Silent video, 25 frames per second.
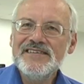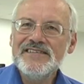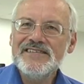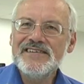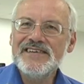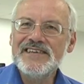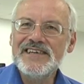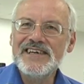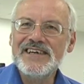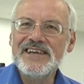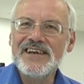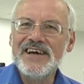
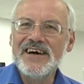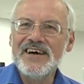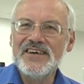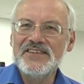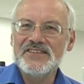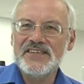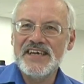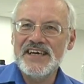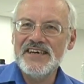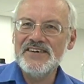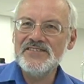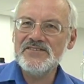in a
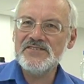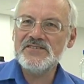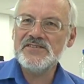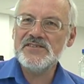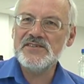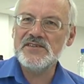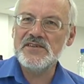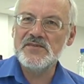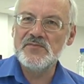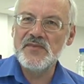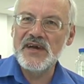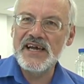glass house,
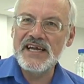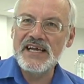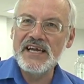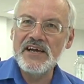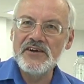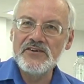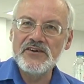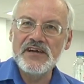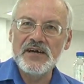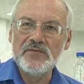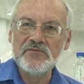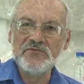and a
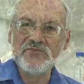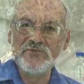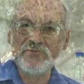mango comes